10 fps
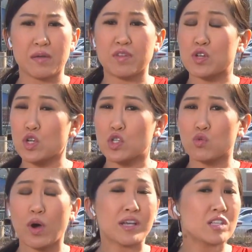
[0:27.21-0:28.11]
The news
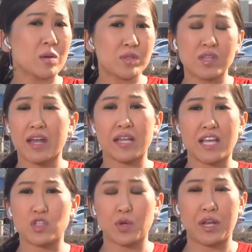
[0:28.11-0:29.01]
was upsetting,
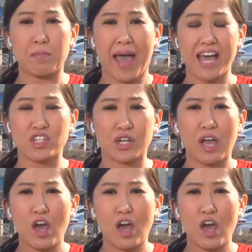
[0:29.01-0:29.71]
as you can imagine,